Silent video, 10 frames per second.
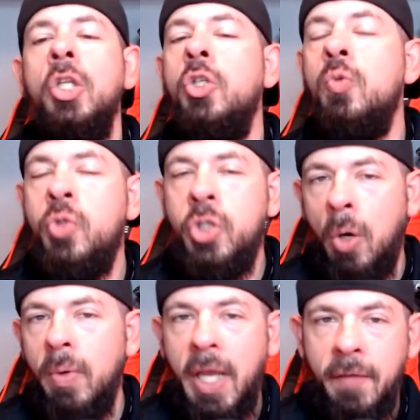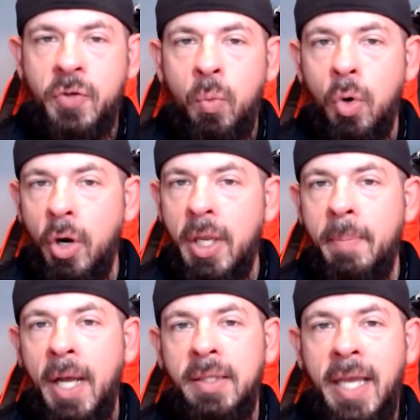You don't have to worry
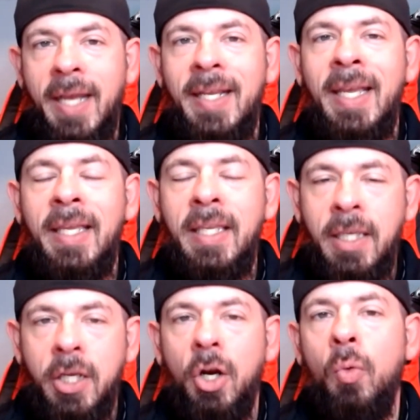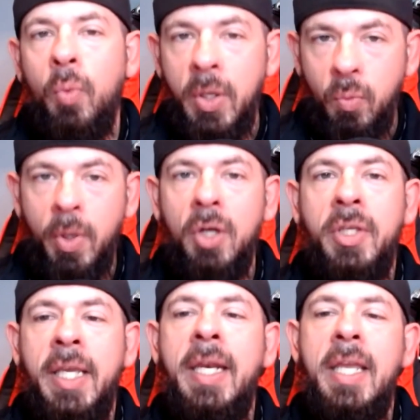about that here. We will
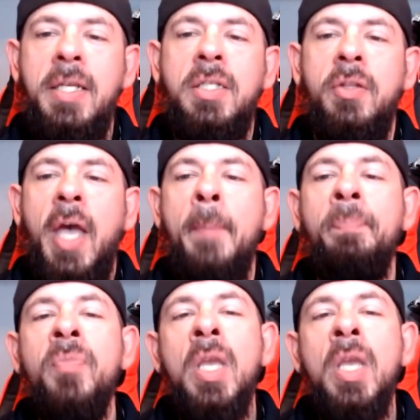get into that.